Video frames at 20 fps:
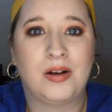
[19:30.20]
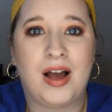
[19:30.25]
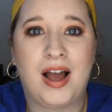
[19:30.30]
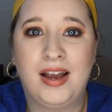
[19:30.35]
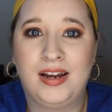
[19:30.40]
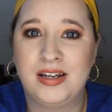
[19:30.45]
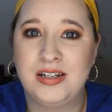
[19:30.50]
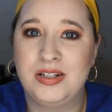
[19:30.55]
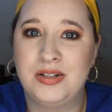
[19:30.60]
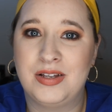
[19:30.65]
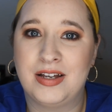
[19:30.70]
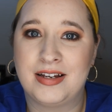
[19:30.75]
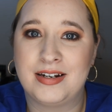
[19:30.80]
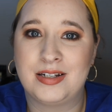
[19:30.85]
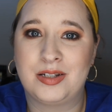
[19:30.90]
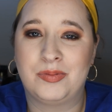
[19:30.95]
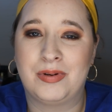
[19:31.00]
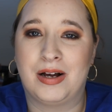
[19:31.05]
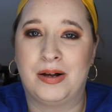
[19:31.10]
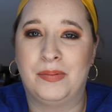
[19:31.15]
I can do that
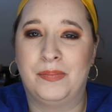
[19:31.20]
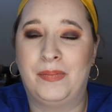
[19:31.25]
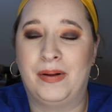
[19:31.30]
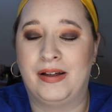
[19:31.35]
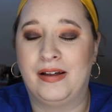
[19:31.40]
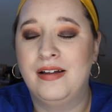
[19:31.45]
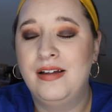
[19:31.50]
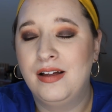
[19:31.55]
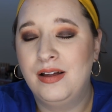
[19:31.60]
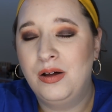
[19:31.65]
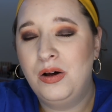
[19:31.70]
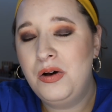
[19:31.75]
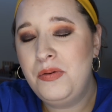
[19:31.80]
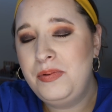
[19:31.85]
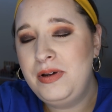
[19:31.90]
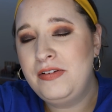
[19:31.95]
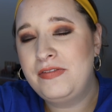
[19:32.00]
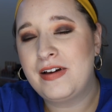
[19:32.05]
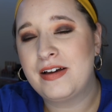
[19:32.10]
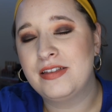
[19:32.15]
as well. But
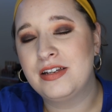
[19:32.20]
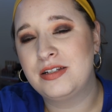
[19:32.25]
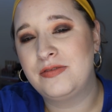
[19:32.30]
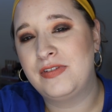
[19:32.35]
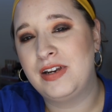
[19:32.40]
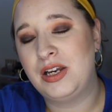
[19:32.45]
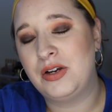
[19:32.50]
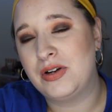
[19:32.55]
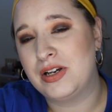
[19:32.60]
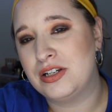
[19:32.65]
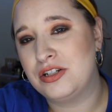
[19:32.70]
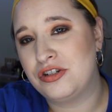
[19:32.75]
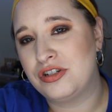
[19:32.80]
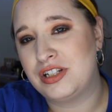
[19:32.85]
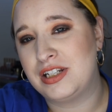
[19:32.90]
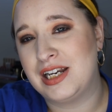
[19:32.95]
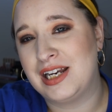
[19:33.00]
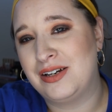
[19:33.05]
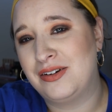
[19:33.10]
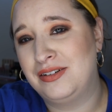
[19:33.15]
hope you found this video
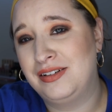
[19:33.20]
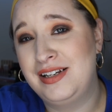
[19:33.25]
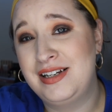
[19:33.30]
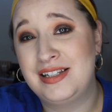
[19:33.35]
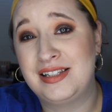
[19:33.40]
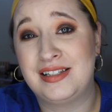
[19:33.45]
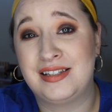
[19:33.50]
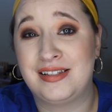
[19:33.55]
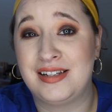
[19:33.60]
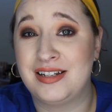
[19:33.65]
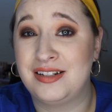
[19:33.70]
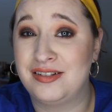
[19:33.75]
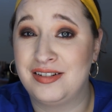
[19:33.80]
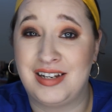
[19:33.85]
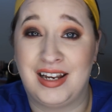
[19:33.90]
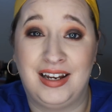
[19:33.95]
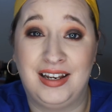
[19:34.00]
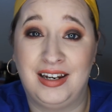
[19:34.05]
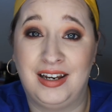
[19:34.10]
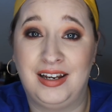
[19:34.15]
interesting, or at least
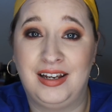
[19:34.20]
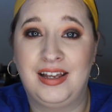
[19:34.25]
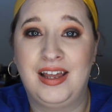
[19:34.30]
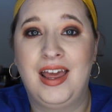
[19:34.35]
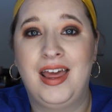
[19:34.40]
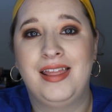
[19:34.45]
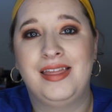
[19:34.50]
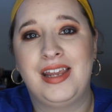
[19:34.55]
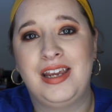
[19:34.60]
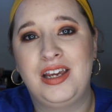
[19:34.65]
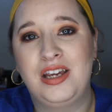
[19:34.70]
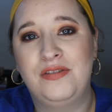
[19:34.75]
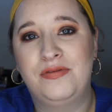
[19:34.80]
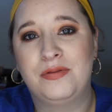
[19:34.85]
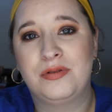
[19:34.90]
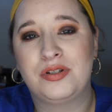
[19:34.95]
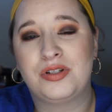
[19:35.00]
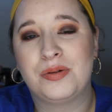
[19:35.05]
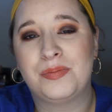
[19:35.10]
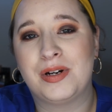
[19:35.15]
entertaining. Thank
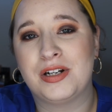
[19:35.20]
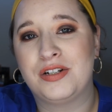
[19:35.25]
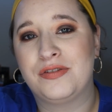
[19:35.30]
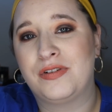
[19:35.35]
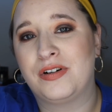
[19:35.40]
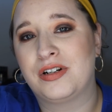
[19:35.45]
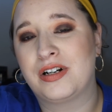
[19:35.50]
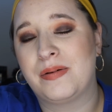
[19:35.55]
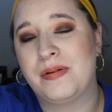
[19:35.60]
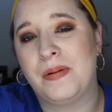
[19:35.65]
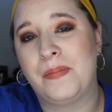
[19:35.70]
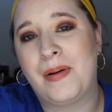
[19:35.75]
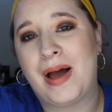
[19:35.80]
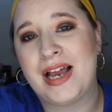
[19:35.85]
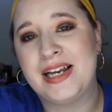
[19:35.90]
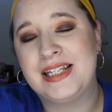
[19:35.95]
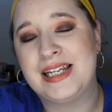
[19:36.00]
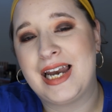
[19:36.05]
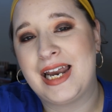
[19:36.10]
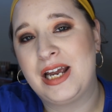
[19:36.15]
you so much for coming
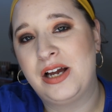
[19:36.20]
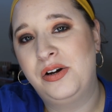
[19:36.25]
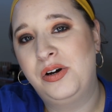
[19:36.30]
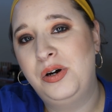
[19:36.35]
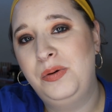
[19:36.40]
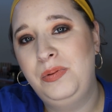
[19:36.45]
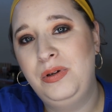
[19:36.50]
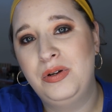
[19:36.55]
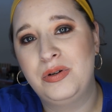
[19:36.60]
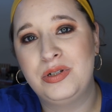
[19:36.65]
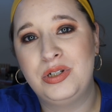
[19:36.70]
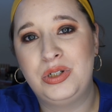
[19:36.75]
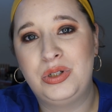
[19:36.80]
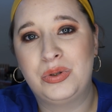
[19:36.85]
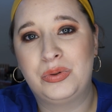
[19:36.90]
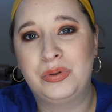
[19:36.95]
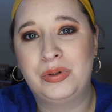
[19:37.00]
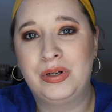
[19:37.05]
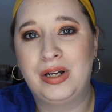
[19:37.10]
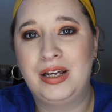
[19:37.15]
by today. I hope you
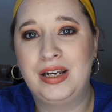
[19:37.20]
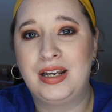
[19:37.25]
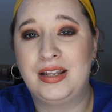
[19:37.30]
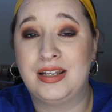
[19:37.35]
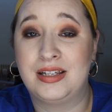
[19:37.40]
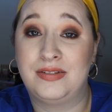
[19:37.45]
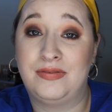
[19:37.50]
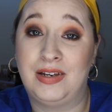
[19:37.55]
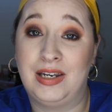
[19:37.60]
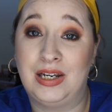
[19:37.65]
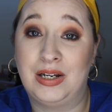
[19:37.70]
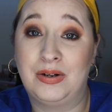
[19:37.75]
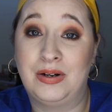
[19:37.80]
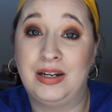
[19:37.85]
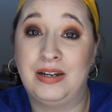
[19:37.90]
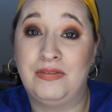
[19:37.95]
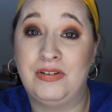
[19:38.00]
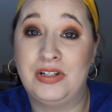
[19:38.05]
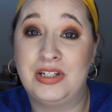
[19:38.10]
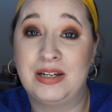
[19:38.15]
enjoyed this video,
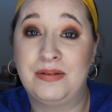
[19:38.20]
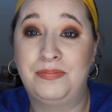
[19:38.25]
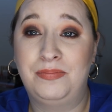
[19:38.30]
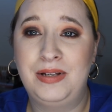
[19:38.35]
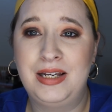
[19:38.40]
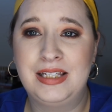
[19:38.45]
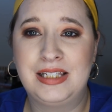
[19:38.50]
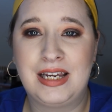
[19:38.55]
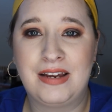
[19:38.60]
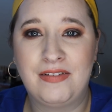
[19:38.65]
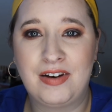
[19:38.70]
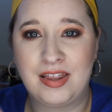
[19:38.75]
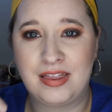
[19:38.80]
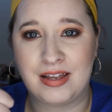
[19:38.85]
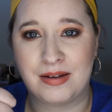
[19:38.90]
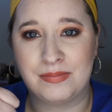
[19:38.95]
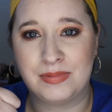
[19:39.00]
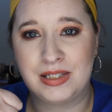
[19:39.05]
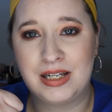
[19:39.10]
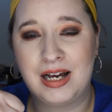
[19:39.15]
and if you did, please give it a
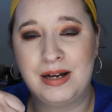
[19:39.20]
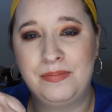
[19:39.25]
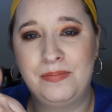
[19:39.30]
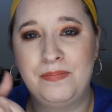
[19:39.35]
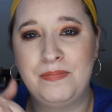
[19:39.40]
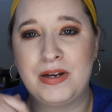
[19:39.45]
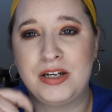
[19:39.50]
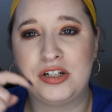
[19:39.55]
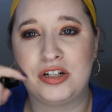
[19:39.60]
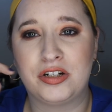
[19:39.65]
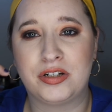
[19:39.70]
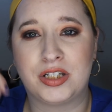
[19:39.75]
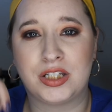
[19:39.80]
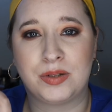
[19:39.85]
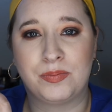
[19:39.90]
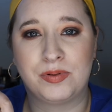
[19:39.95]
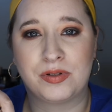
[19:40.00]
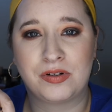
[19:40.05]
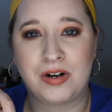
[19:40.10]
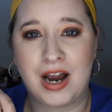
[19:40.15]
thumbs up. Make sure to
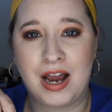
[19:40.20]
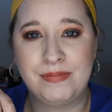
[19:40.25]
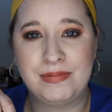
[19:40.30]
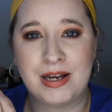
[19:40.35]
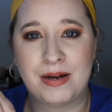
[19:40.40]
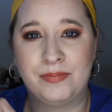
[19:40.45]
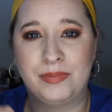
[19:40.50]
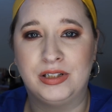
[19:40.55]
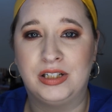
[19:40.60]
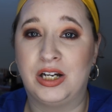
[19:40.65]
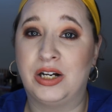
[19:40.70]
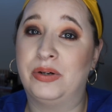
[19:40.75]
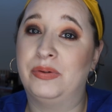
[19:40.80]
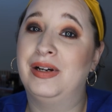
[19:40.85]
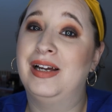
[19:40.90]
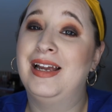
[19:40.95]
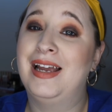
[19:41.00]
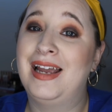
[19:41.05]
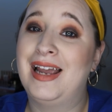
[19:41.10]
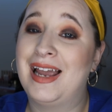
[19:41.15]
subscribe down
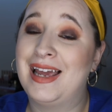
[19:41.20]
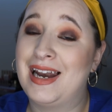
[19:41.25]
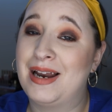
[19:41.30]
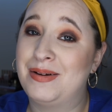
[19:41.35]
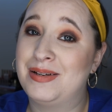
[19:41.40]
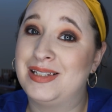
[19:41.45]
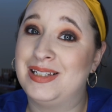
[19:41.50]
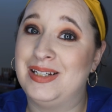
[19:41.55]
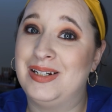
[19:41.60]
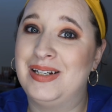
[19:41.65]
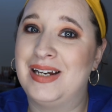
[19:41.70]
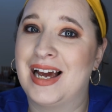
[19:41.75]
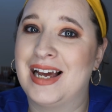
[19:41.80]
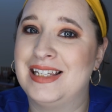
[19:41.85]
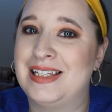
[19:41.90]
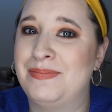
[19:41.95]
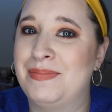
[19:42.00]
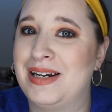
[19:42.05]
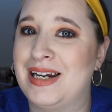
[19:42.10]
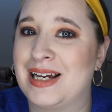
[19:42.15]
below, and I'll see you
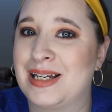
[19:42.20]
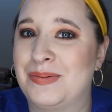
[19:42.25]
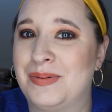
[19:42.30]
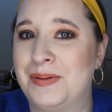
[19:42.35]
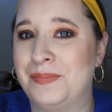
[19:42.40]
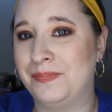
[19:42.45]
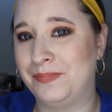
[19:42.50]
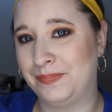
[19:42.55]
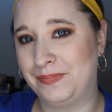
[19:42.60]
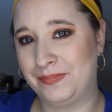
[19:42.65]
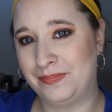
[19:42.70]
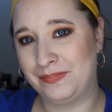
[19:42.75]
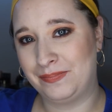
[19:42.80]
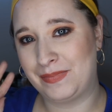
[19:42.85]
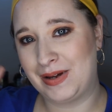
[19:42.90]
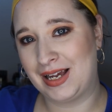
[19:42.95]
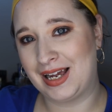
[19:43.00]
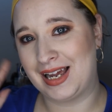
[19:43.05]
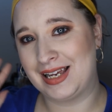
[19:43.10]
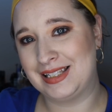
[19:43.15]
guys in my next one.
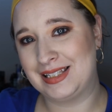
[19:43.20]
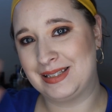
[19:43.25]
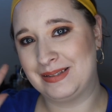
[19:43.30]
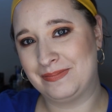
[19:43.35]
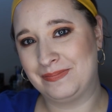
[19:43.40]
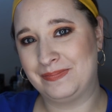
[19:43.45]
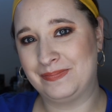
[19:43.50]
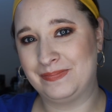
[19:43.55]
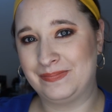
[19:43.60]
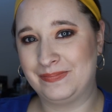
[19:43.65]
Bye guys.